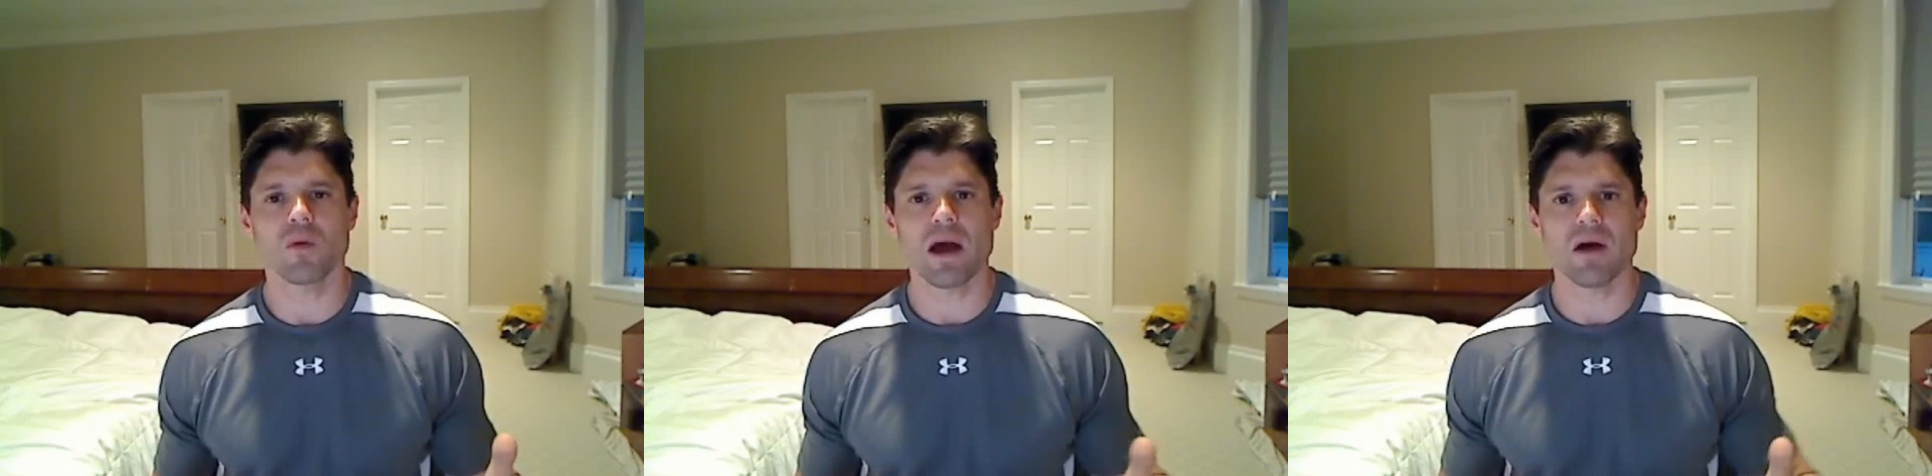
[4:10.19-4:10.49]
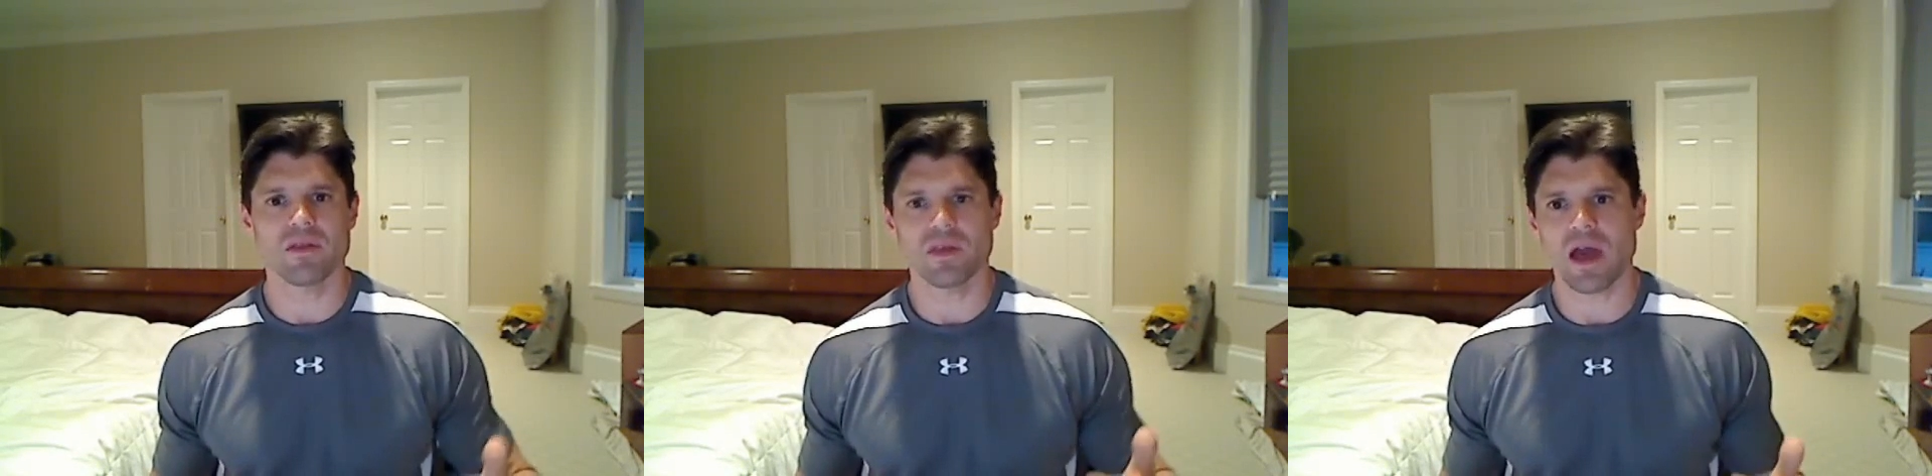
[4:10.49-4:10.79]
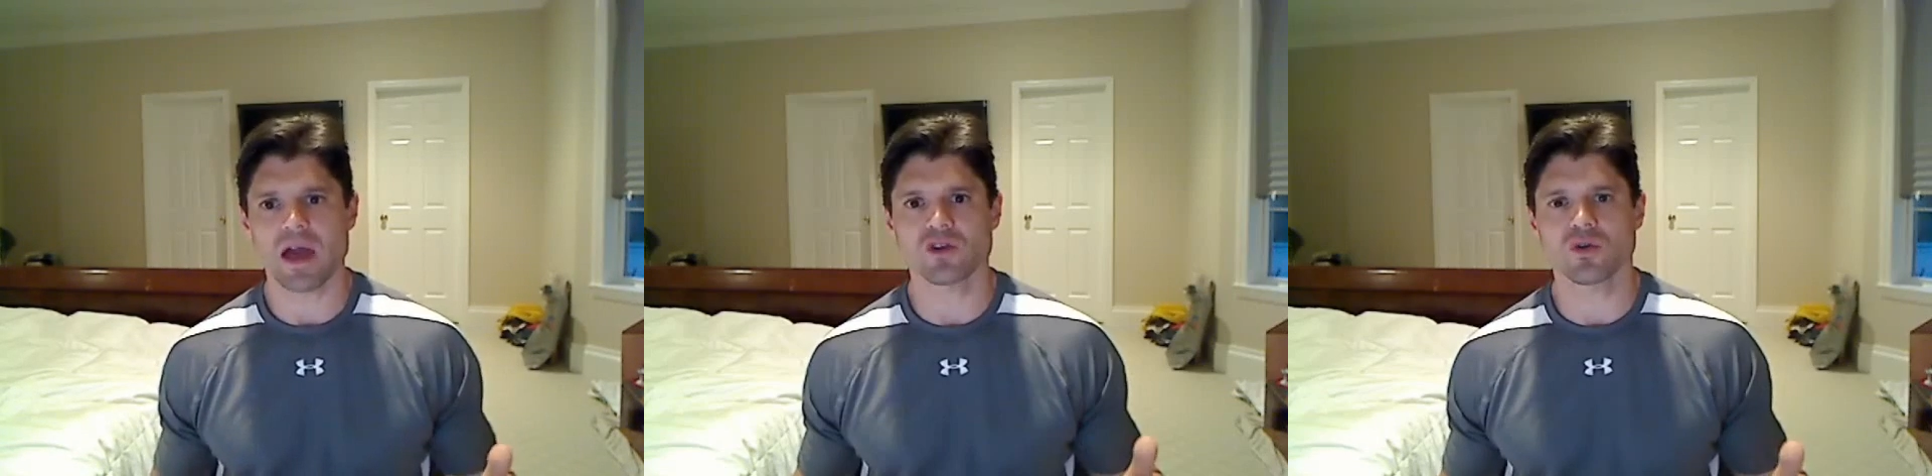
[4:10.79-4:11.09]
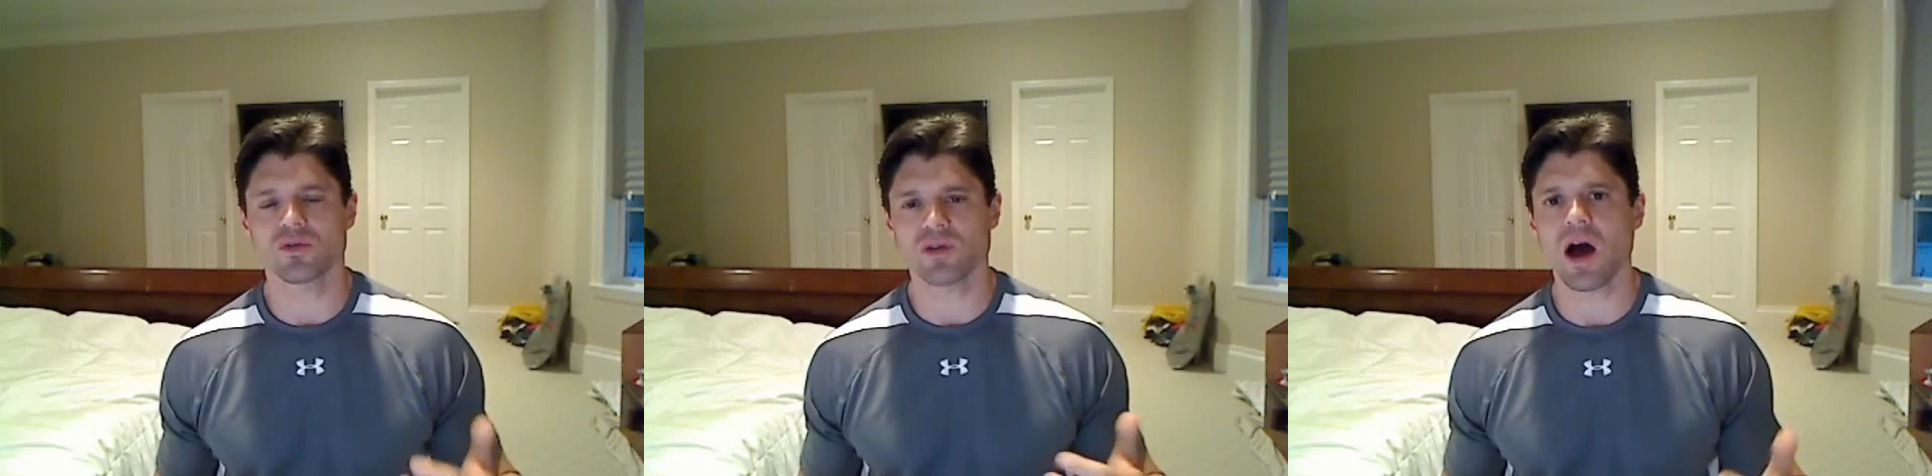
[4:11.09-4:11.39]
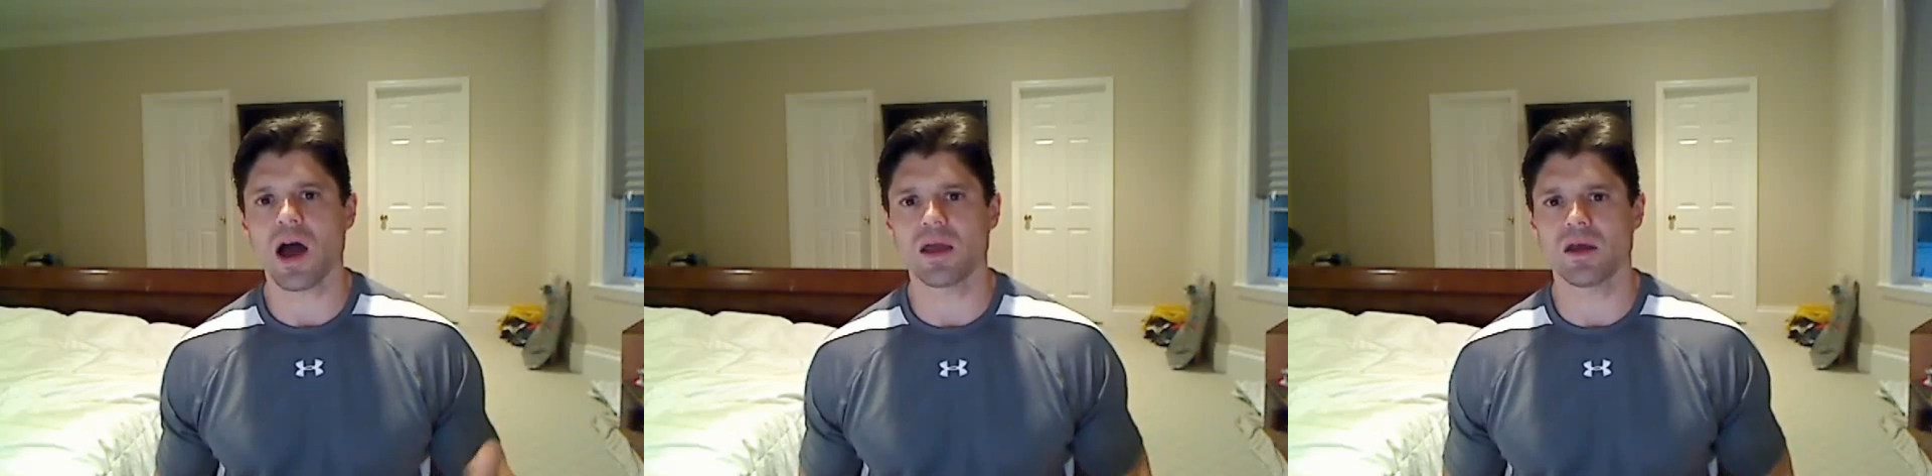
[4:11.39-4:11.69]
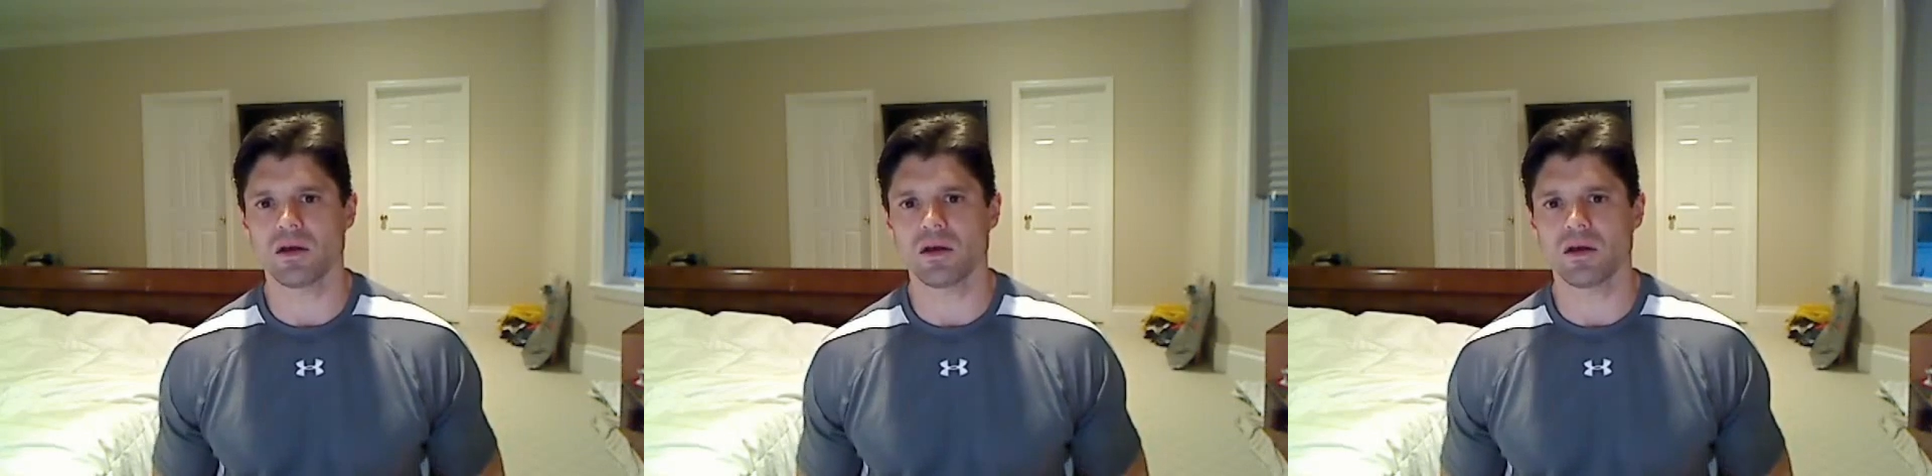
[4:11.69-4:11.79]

around the actual time.